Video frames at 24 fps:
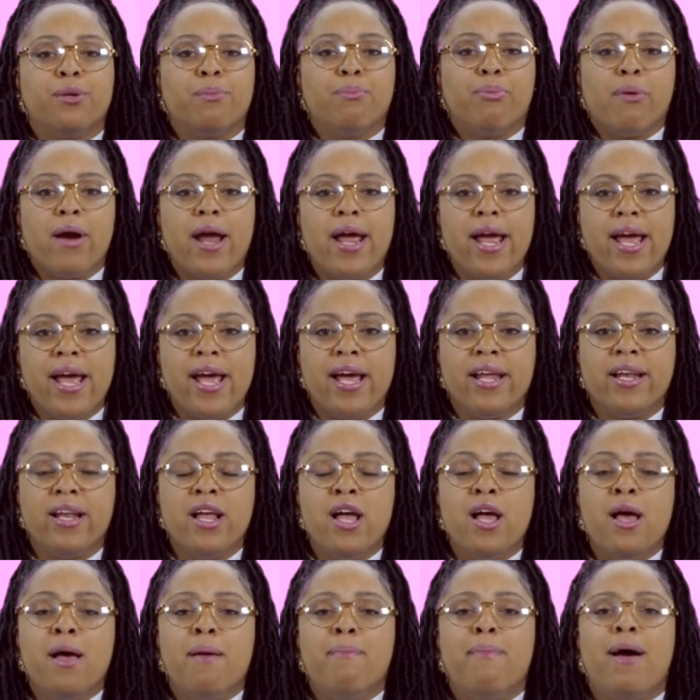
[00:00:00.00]
your
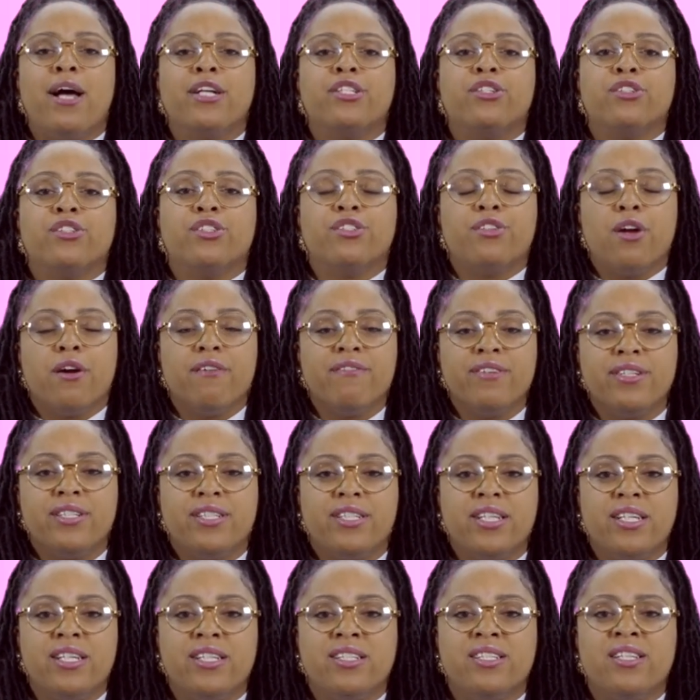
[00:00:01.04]
brand, match your
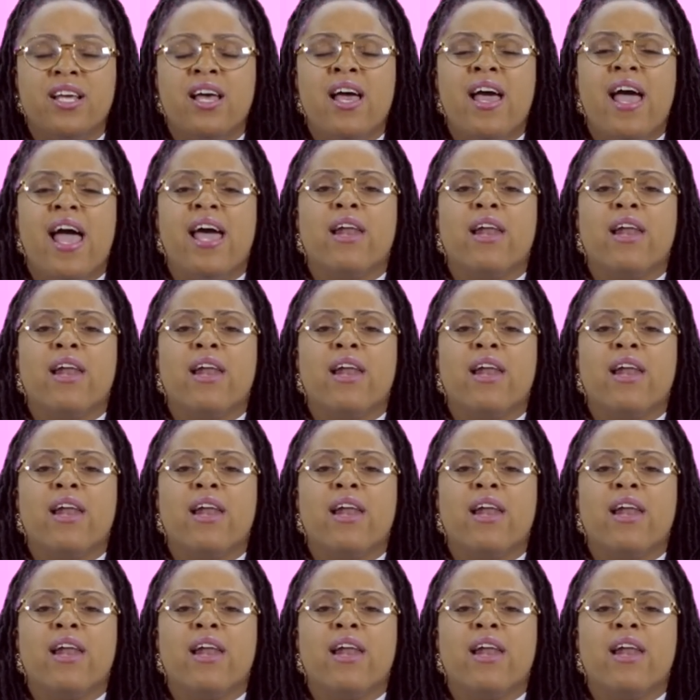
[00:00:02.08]
services,